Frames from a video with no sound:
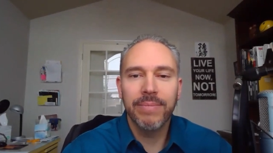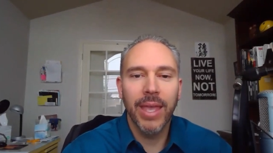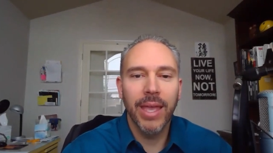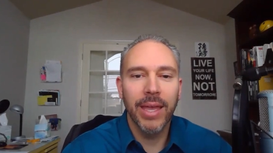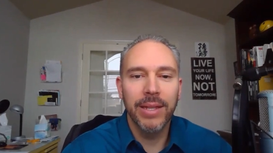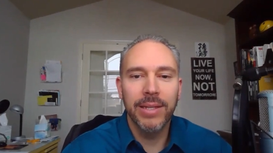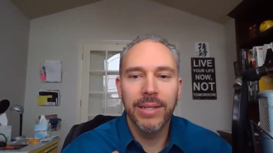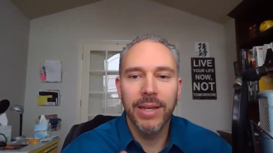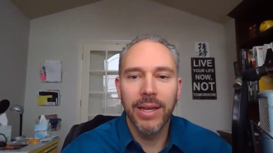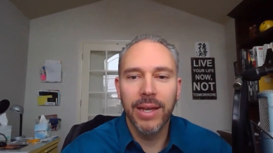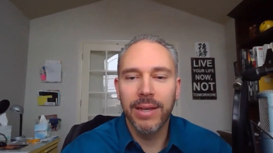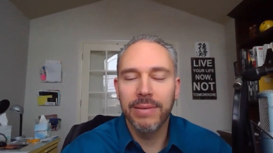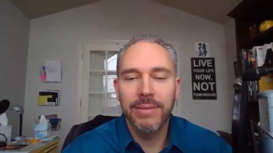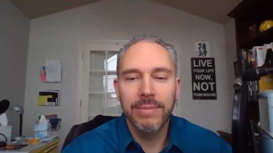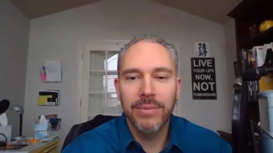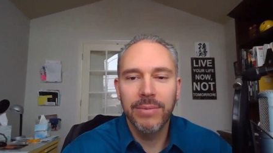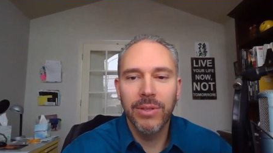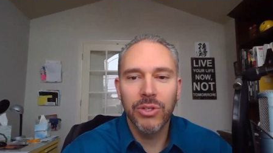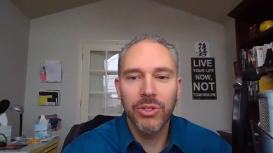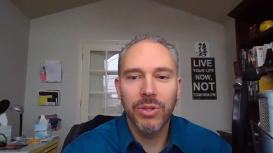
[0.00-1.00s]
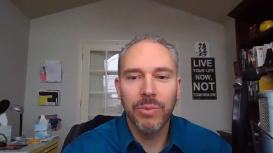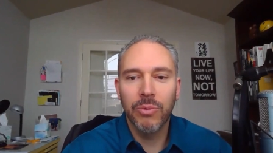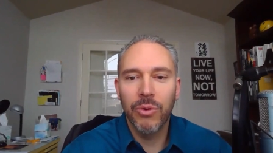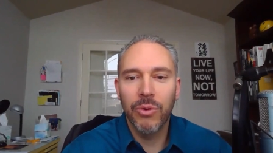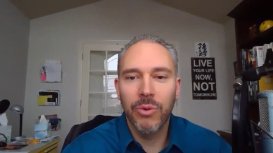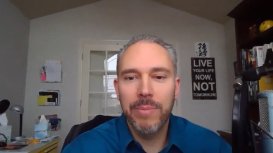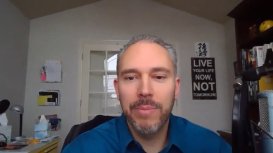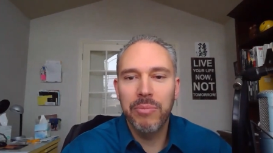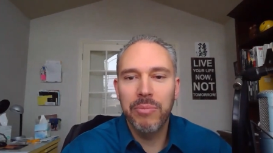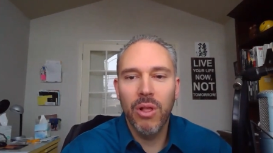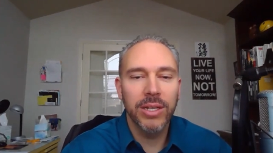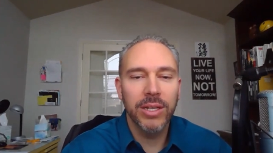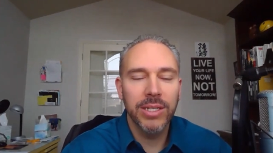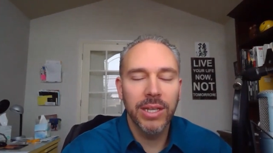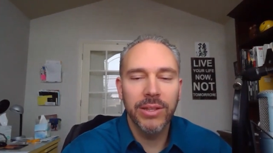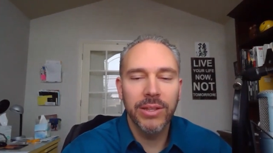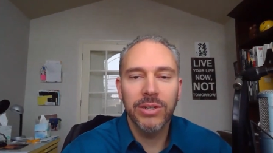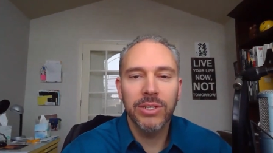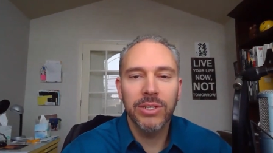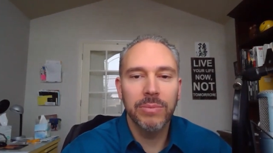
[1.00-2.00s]
And uh, there's some great blogs
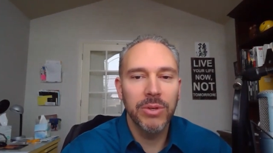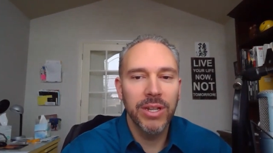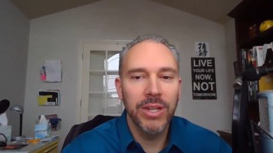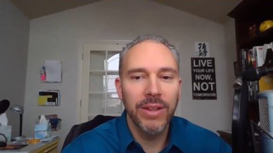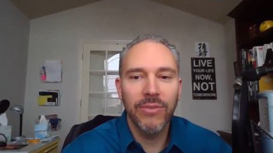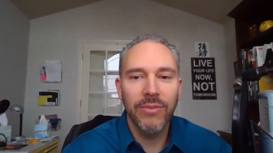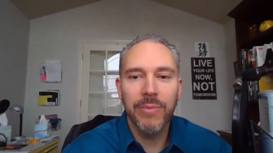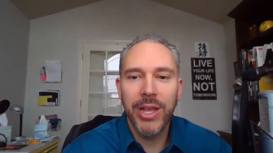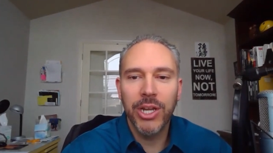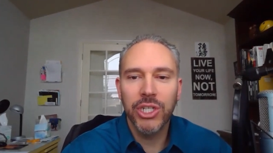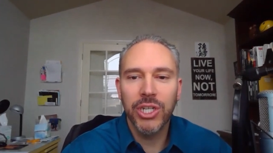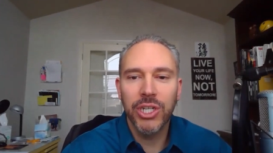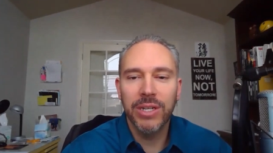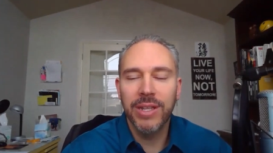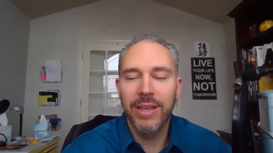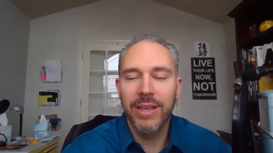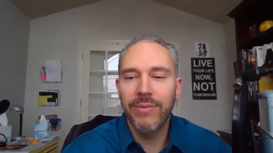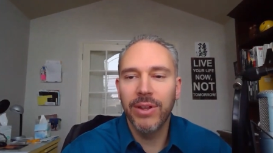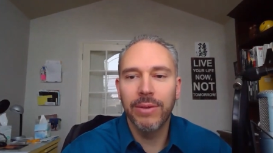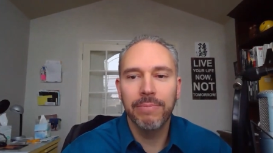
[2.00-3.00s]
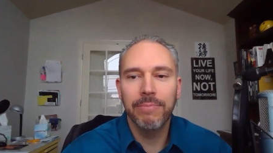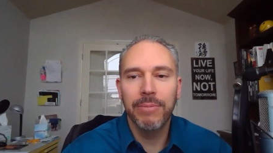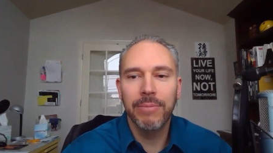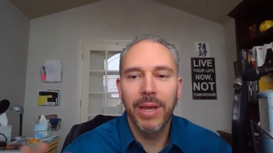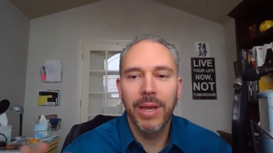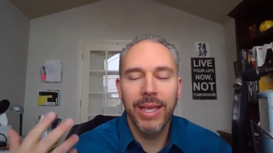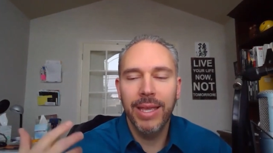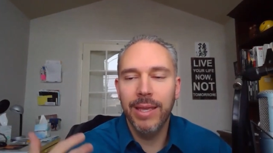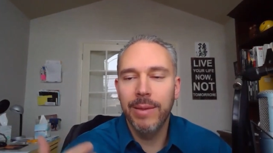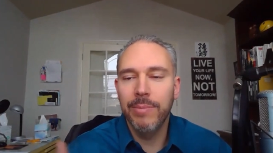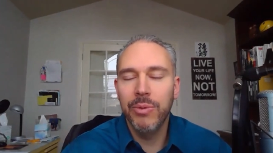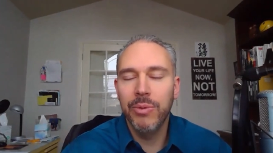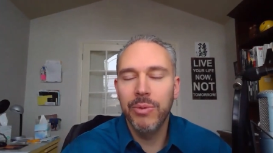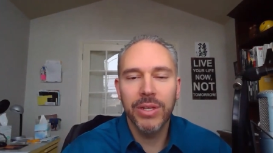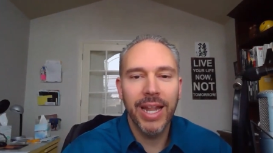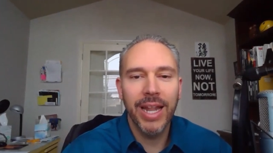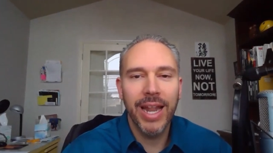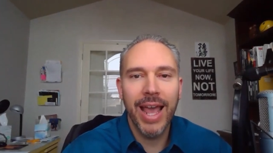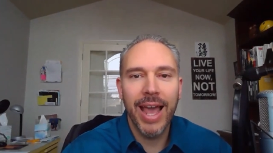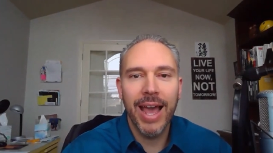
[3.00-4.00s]
on there, some good information, even an
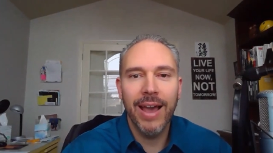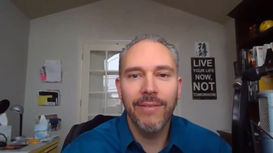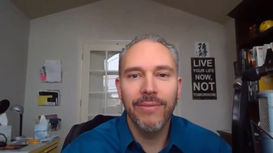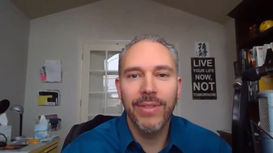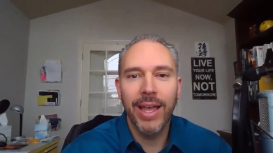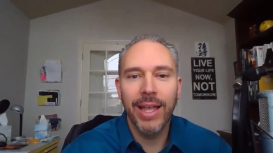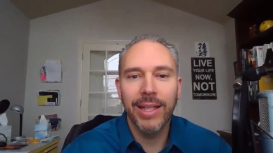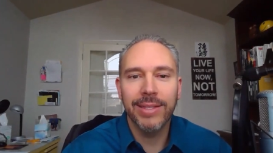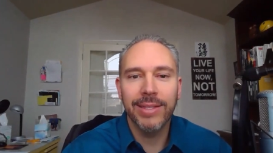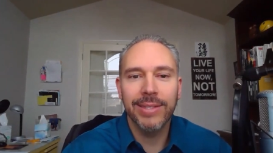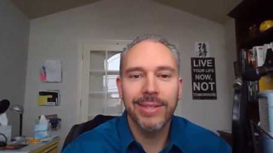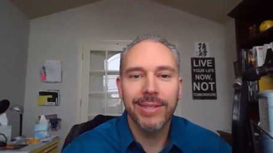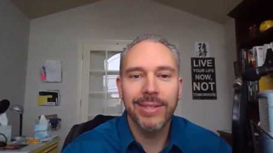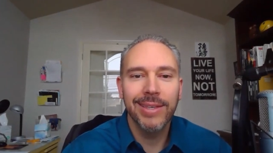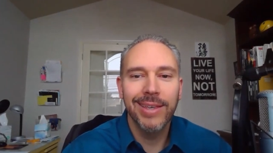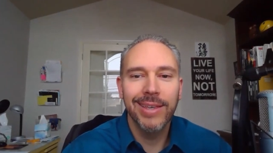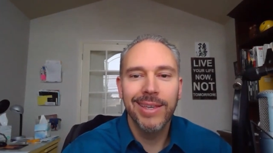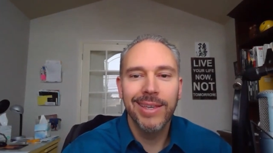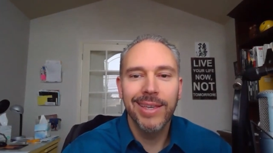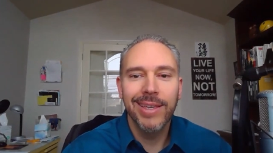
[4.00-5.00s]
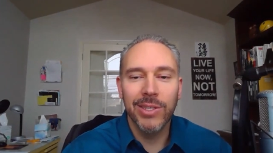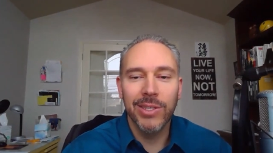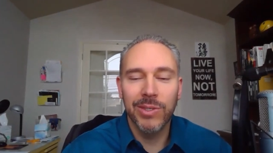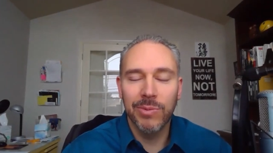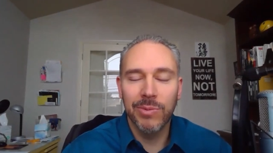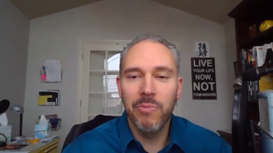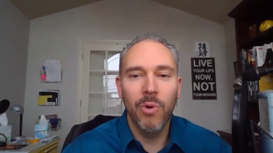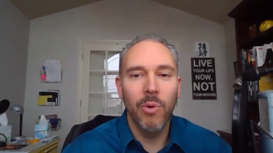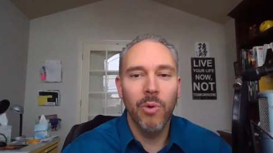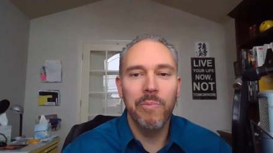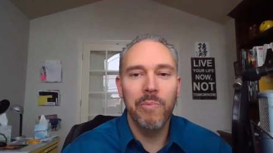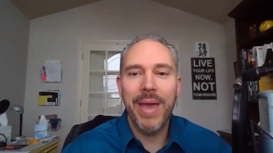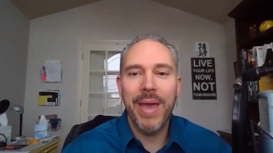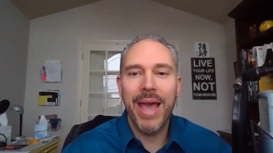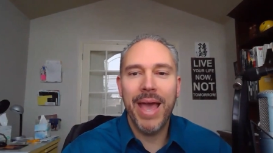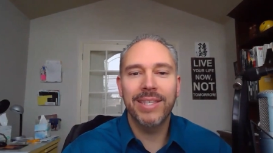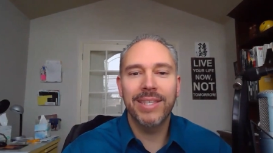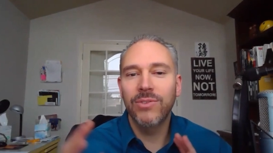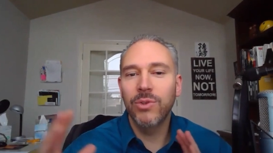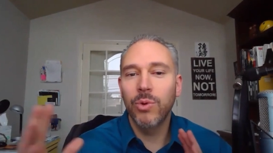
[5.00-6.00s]
ebook that I have that is
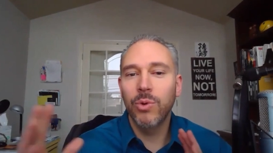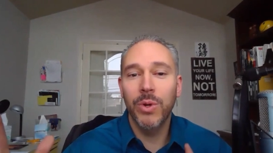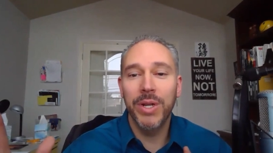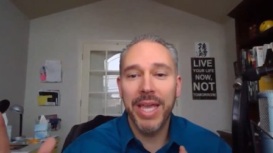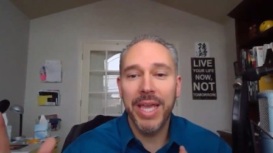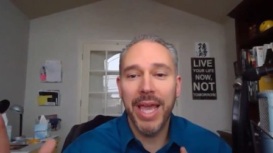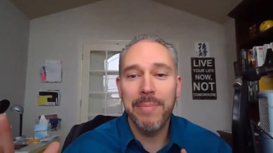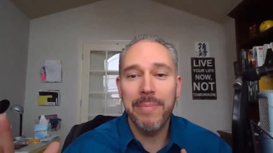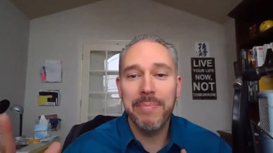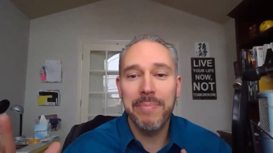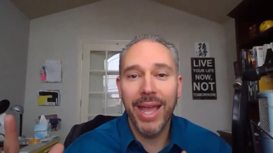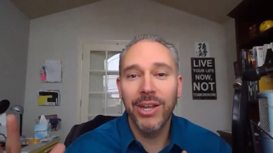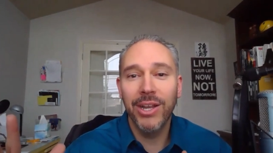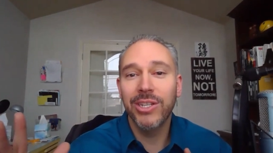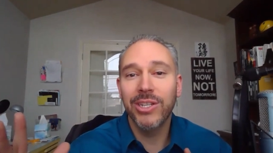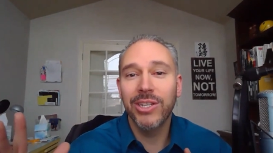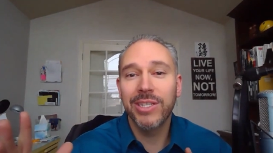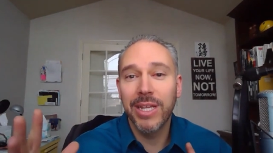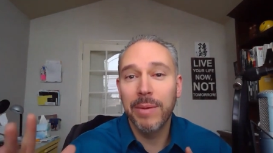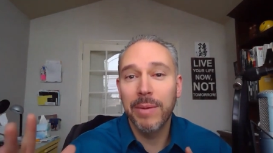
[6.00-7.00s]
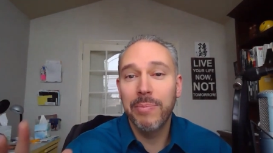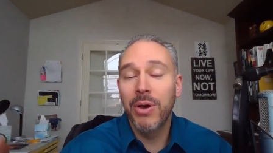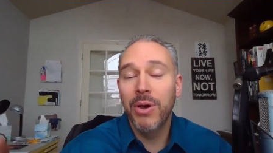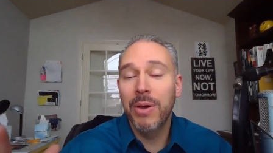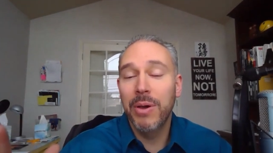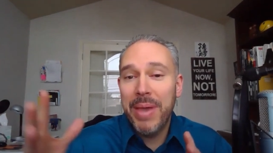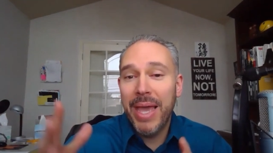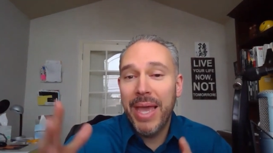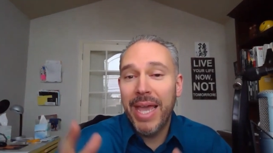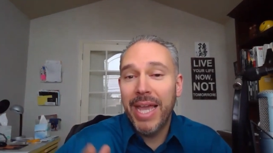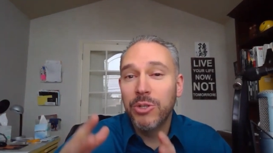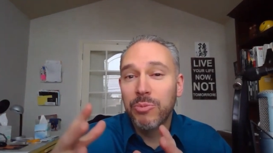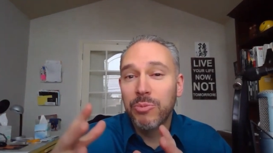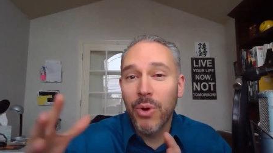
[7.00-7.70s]
massive 28 pages because I put page